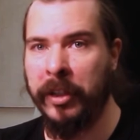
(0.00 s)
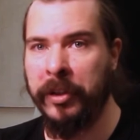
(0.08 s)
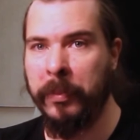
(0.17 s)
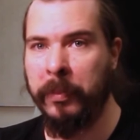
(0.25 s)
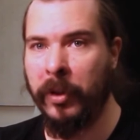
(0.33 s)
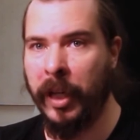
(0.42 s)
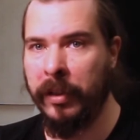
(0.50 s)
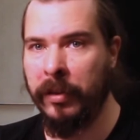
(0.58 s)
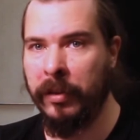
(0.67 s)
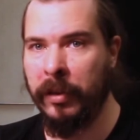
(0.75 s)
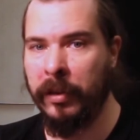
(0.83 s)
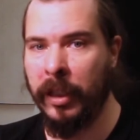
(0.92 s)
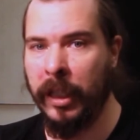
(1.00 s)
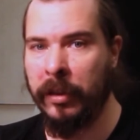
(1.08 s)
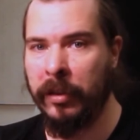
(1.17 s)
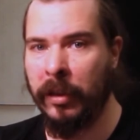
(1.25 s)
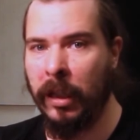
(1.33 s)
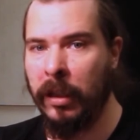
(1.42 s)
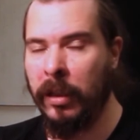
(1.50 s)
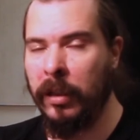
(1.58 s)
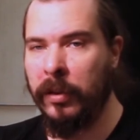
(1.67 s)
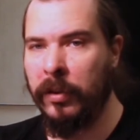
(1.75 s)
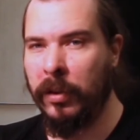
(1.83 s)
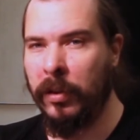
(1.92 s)
cheap prices these days.
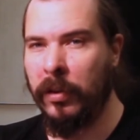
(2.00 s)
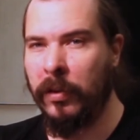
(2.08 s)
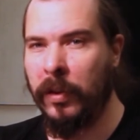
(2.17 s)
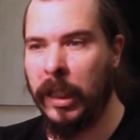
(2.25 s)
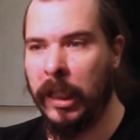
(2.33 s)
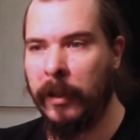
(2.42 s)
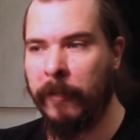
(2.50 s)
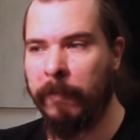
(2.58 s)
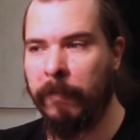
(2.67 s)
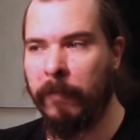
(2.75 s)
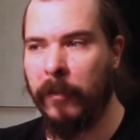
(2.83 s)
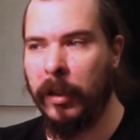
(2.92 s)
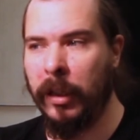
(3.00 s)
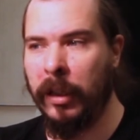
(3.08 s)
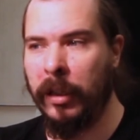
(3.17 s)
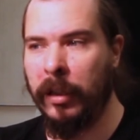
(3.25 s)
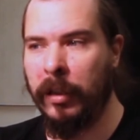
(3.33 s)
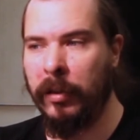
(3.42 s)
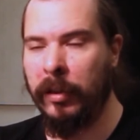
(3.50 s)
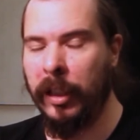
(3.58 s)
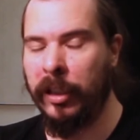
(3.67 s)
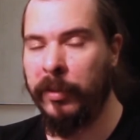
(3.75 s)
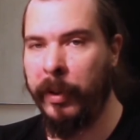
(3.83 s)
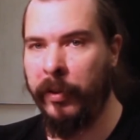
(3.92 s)
So the
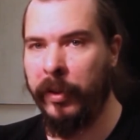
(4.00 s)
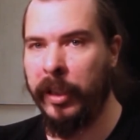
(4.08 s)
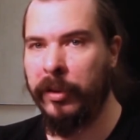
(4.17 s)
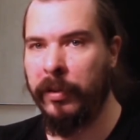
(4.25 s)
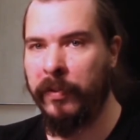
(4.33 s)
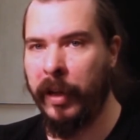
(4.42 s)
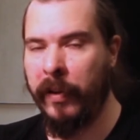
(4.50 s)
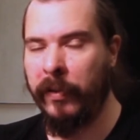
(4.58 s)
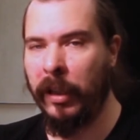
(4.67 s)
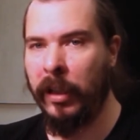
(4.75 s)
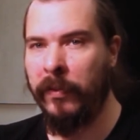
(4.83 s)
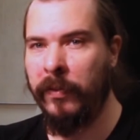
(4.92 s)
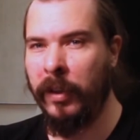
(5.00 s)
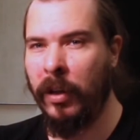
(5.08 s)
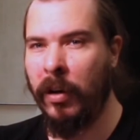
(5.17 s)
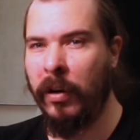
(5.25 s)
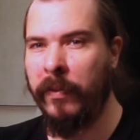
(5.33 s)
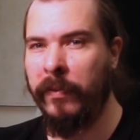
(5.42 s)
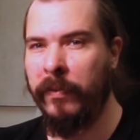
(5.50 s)
experience of having a VR